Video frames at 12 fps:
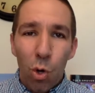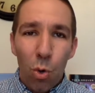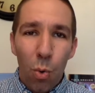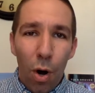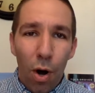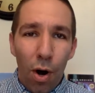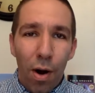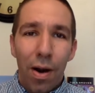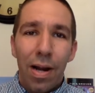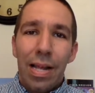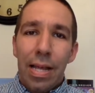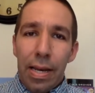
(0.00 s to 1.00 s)
who are
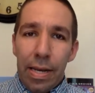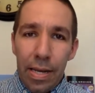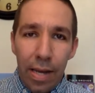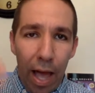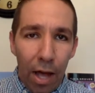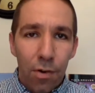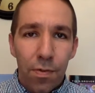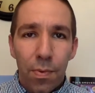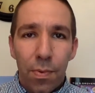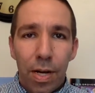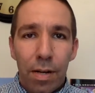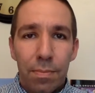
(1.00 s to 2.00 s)
not
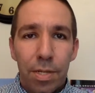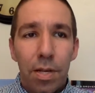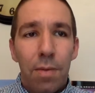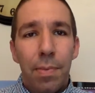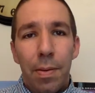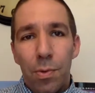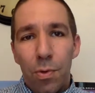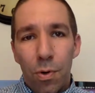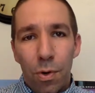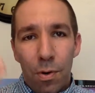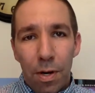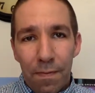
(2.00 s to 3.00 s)
overwhelmed, people who
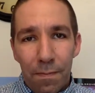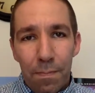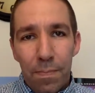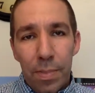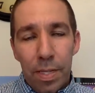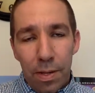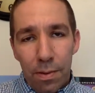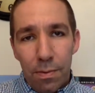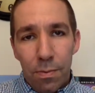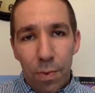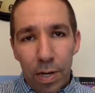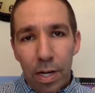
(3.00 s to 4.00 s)
are, you know,
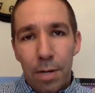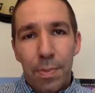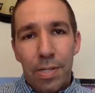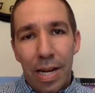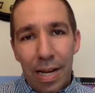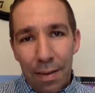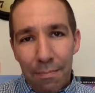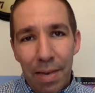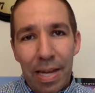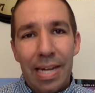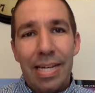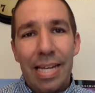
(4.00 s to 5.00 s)
100%
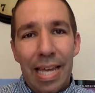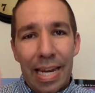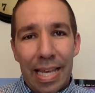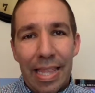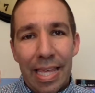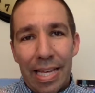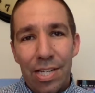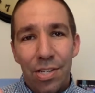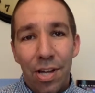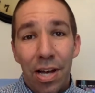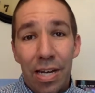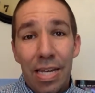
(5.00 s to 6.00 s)
committed to getting things
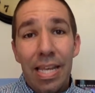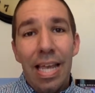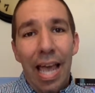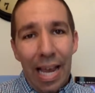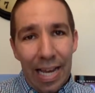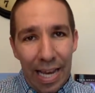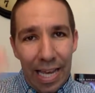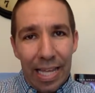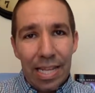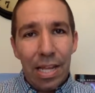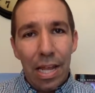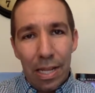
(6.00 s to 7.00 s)
done and can
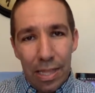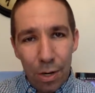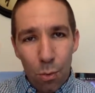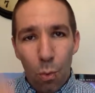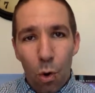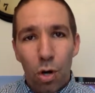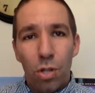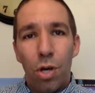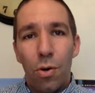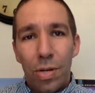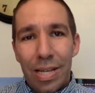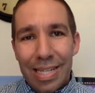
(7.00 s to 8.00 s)
get their
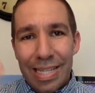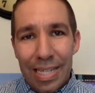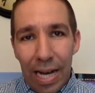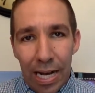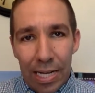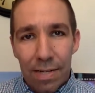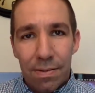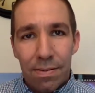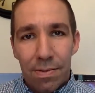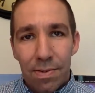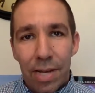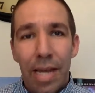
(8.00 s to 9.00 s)
workload done,
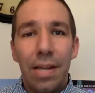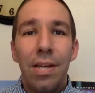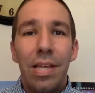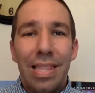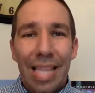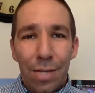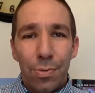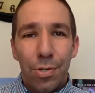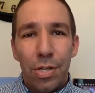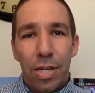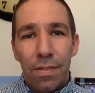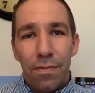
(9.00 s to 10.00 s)
okay? That's what
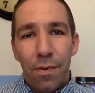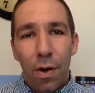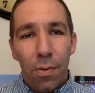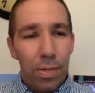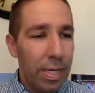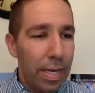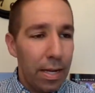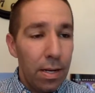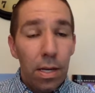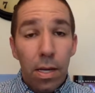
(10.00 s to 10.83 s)
you get in the fall. You get